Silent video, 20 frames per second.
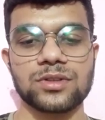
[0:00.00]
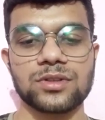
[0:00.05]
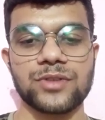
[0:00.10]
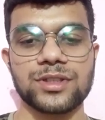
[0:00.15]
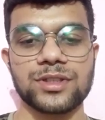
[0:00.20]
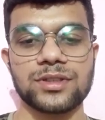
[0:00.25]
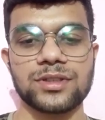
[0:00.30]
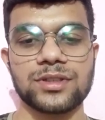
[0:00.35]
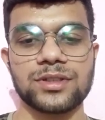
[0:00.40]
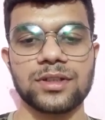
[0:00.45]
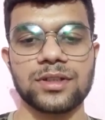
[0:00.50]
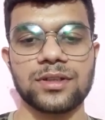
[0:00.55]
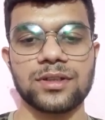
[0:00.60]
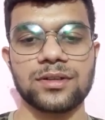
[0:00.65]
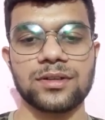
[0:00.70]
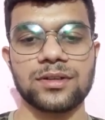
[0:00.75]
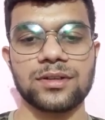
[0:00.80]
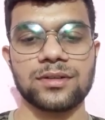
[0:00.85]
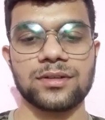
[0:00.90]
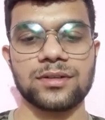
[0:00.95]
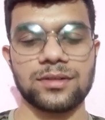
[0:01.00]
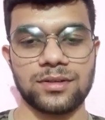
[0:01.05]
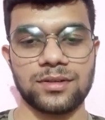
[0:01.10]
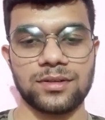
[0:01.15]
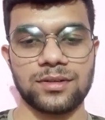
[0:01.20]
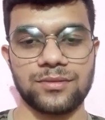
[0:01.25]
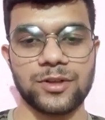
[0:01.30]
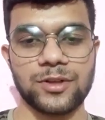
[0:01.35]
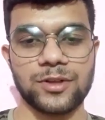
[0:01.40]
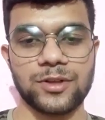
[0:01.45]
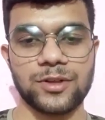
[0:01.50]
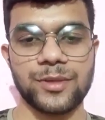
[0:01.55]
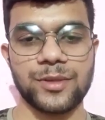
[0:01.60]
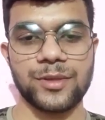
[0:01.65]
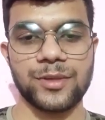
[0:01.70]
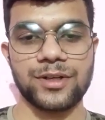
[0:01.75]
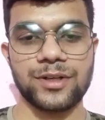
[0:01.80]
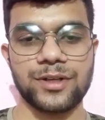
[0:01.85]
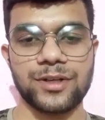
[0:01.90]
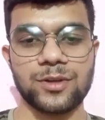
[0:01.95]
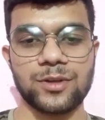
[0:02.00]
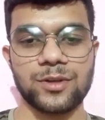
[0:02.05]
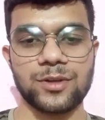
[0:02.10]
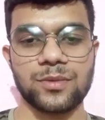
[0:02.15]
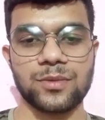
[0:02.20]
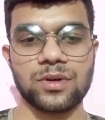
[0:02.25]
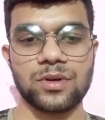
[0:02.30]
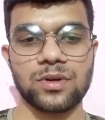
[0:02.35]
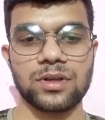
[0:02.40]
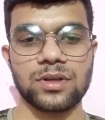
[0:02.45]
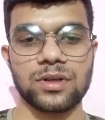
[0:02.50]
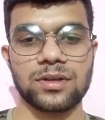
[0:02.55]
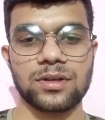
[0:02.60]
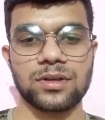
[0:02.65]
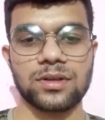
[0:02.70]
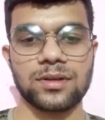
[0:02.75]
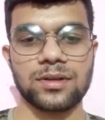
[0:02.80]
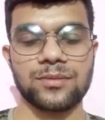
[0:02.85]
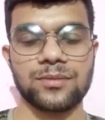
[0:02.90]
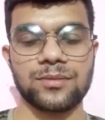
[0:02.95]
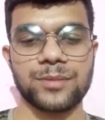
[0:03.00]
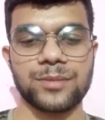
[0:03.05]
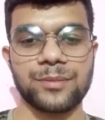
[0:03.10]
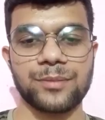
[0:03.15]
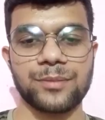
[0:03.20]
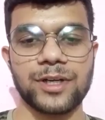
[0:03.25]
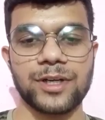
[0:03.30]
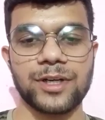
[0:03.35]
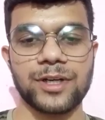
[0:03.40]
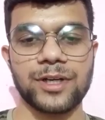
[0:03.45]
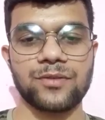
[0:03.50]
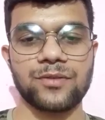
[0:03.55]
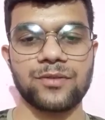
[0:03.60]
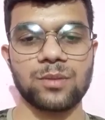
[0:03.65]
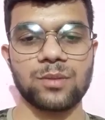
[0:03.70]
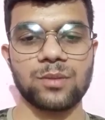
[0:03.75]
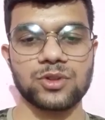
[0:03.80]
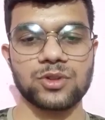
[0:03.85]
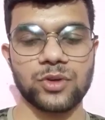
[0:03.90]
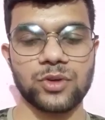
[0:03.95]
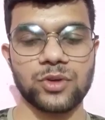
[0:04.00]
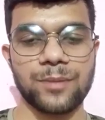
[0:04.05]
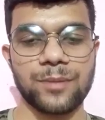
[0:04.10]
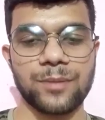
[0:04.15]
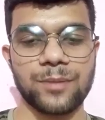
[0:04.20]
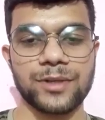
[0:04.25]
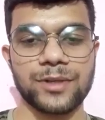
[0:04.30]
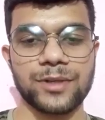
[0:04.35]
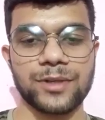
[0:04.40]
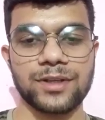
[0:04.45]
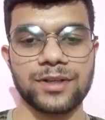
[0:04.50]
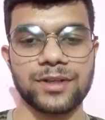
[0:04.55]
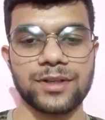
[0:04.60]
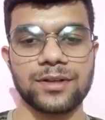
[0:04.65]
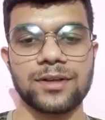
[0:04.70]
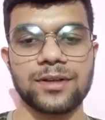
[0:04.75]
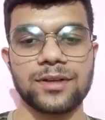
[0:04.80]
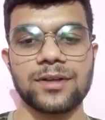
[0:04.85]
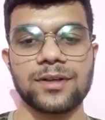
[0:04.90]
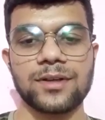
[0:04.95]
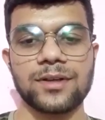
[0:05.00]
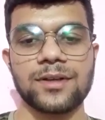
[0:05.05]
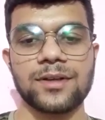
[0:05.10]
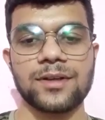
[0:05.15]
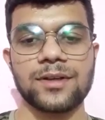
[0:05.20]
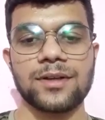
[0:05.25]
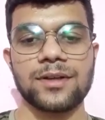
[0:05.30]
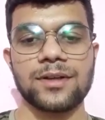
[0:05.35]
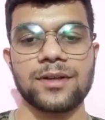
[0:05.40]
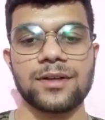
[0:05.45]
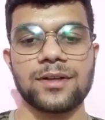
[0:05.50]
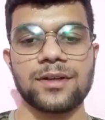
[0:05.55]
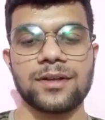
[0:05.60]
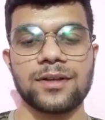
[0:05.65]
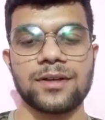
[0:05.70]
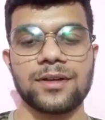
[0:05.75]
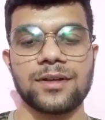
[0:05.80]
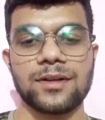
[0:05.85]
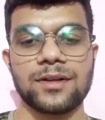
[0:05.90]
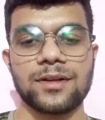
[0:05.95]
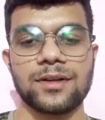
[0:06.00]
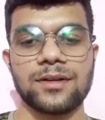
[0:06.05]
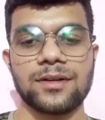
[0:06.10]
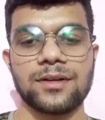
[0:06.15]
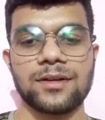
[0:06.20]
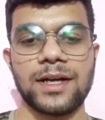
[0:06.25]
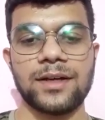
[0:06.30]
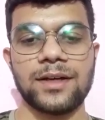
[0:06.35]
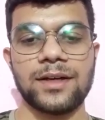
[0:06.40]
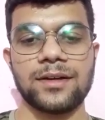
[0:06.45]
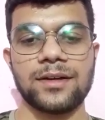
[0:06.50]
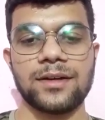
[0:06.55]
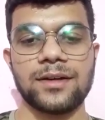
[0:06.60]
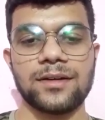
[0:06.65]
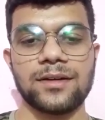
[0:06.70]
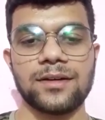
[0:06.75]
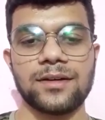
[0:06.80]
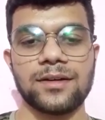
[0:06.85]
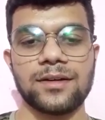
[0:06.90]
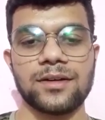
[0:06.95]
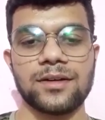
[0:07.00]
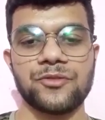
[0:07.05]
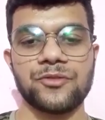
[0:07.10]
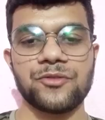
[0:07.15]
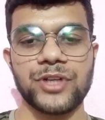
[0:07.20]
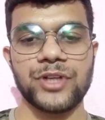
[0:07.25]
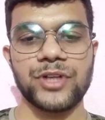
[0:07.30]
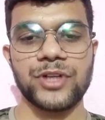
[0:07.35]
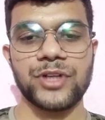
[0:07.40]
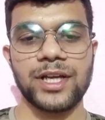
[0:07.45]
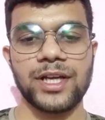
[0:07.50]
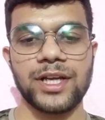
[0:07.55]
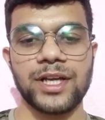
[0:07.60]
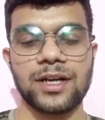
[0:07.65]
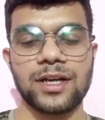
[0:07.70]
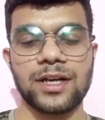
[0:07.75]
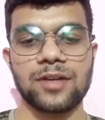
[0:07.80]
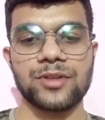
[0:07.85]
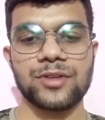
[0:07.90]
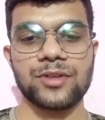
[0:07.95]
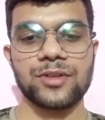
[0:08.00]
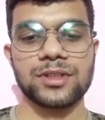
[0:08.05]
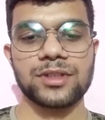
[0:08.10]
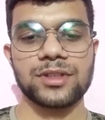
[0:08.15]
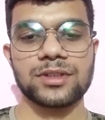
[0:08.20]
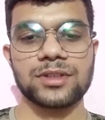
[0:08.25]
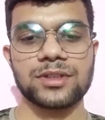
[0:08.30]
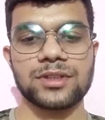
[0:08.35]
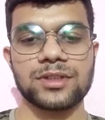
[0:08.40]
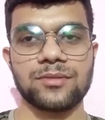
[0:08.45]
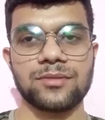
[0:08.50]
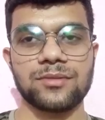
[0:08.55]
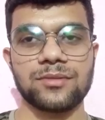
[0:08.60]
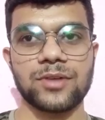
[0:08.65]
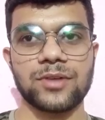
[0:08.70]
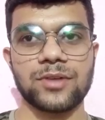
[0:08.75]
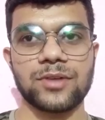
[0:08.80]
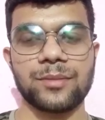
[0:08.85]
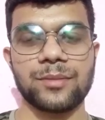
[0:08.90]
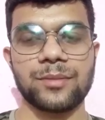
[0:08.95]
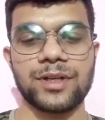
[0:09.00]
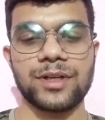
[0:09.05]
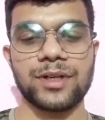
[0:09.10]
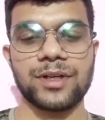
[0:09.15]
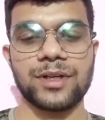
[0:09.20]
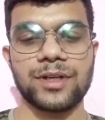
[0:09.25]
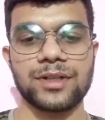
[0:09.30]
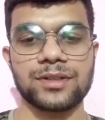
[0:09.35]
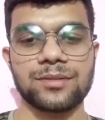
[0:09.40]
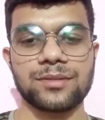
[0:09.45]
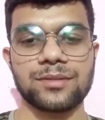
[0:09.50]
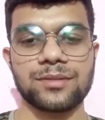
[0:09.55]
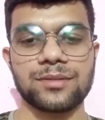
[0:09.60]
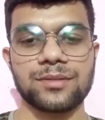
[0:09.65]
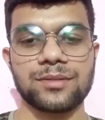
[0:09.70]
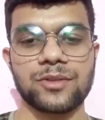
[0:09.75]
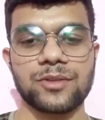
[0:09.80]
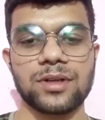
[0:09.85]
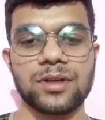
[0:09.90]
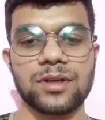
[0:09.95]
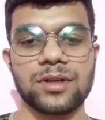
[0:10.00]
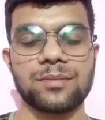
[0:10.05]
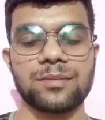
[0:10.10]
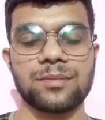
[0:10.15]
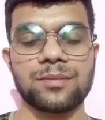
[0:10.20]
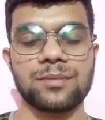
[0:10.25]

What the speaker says: and vinegar, which is fermentation products, but it is mainly a 4% acidic, 4% acetic acid, which we call vinegar.